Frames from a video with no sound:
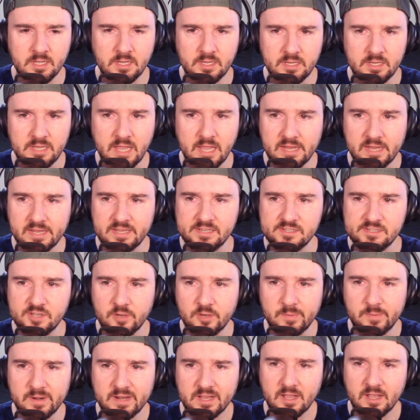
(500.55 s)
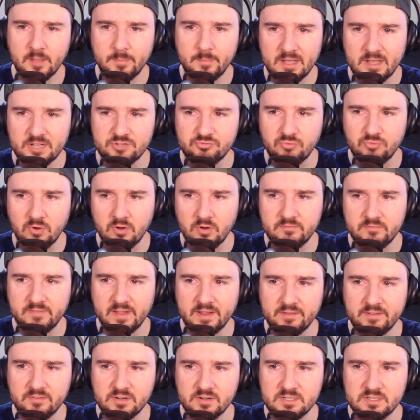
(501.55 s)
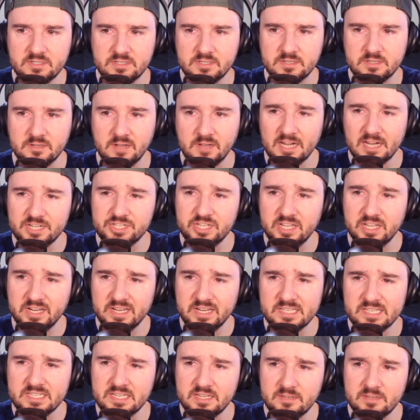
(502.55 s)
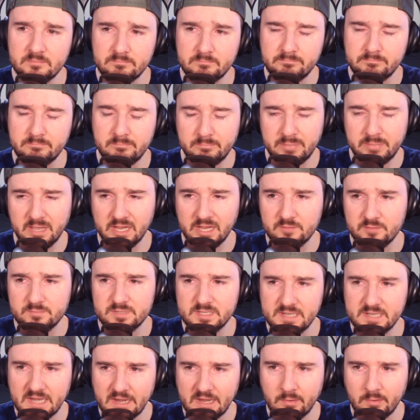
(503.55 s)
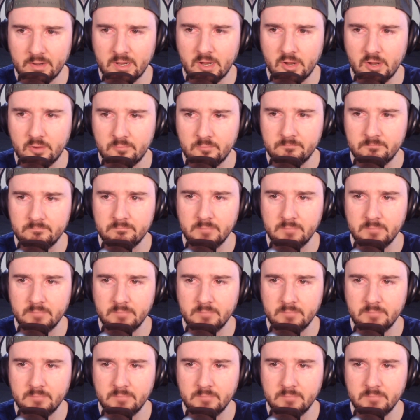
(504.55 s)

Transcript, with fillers: Yankees opening up as road favorites. Actually, it is a pick 'em scenario.